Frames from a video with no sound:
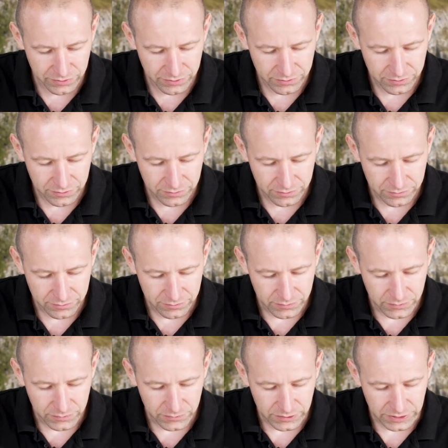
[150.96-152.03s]
Then version
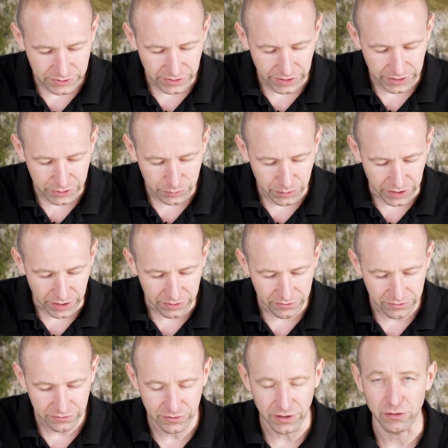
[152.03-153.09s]
2.0 is
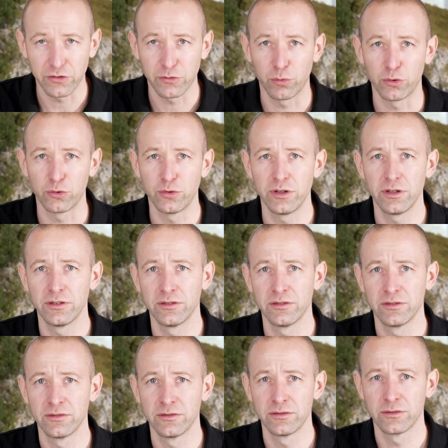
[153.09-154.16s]
shown, and no
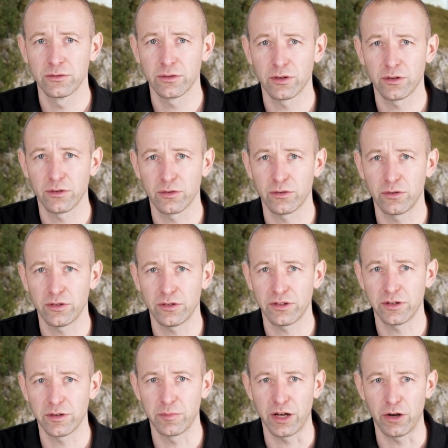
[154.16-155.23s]
master is shown in the
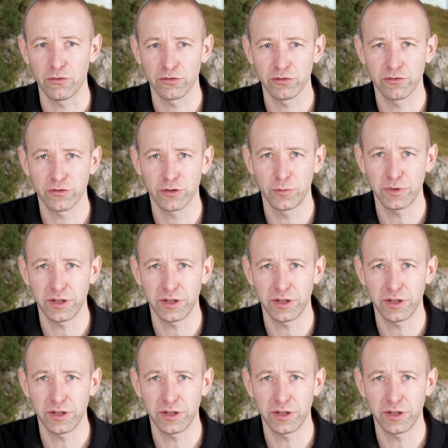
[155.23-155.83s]
ticker text.